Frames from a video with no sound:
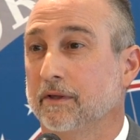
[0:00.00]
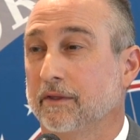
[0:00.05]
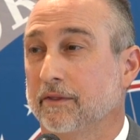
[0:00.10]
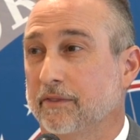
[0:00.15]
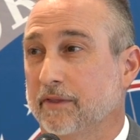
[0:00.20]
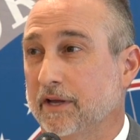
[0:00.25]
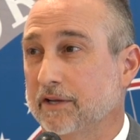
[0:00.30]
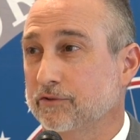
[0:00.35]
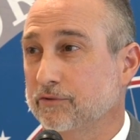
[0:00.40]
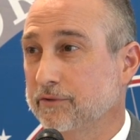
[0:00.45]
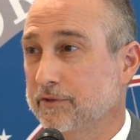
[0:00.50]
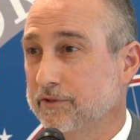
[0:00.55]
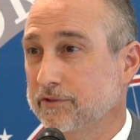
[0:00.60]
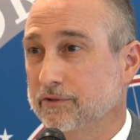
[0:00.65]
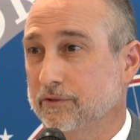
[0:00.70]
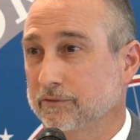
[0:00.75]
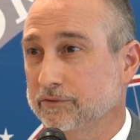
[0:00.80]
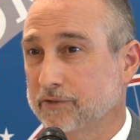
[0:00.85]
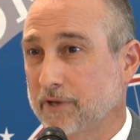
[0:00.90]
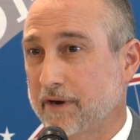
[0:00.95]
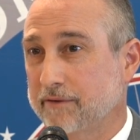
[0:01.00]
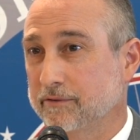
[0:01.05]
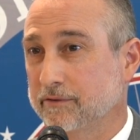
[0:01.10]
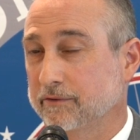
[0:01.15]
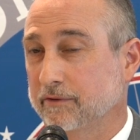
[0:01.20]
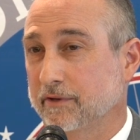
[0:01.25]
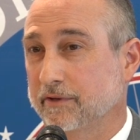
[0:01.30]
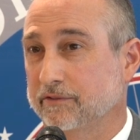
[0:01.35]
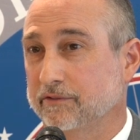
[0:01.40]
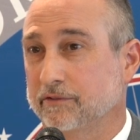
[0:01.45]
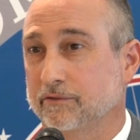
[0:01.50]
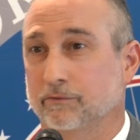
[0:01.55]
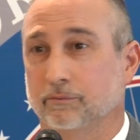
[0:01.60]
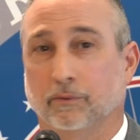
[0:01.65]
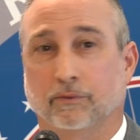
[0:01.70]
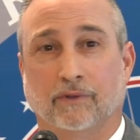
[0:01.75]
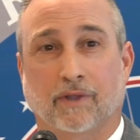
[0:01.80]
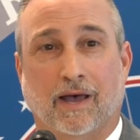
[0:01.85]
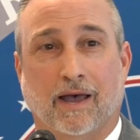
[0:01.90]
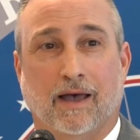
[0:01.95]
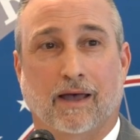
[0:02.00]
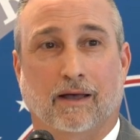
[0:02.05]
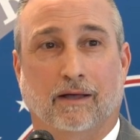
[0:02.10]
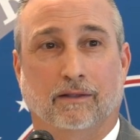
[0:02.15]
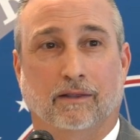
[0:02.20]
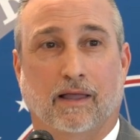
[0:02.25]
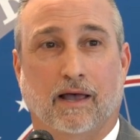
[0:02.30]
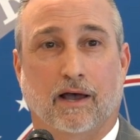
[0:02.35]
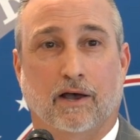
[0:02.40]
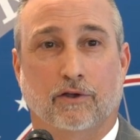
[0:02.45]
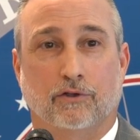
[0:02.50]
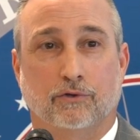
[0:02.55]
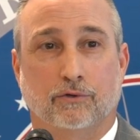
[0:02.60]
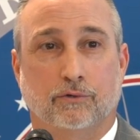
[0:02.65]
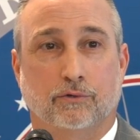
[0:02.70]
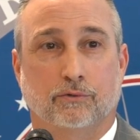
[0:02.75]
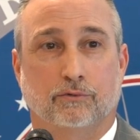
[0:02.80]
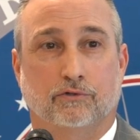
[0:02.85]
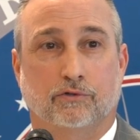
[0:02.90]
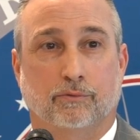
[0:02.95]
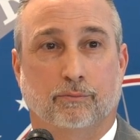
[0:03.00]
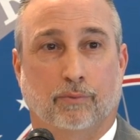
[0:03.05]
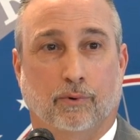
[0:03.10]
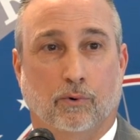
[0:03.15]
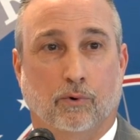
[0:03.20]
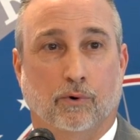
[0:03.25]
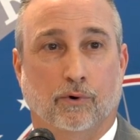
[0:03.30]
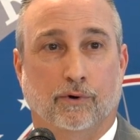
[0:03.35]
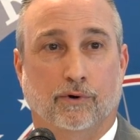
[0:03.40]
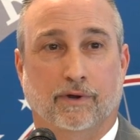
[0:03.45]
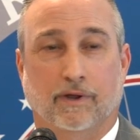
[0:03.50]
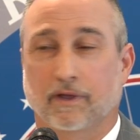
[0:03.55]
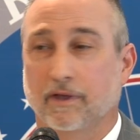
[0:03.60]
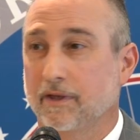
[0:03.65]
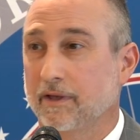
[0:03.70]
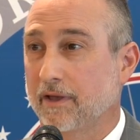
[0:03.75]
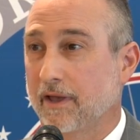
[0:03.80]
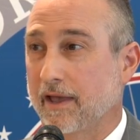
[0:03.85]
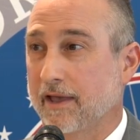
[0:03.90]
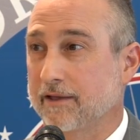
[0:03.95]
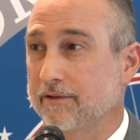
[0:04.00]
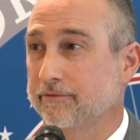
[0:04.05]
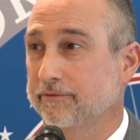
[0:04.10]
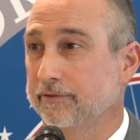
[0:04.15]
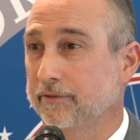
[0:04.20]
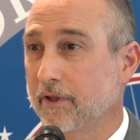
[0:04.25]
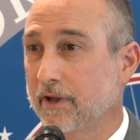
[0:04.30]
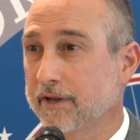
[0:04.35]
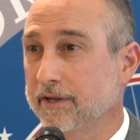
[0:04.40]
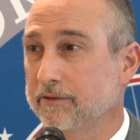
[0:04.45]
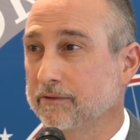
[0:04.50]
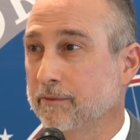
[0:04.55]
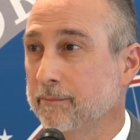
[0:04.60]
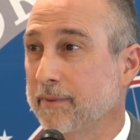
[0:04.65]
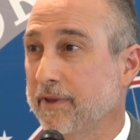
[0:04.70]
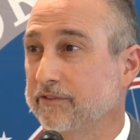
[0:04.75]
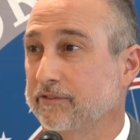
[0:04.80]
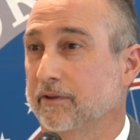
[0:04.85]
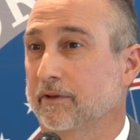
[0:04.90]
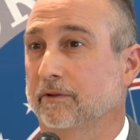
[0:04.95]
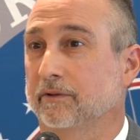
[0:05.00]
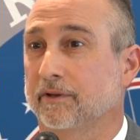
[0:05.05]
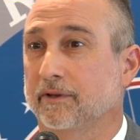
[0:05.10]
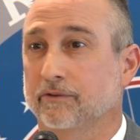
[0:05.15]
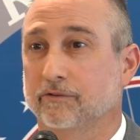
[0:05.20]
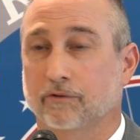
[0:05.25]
that traditional driver's license will not allow you to board a flight domestically.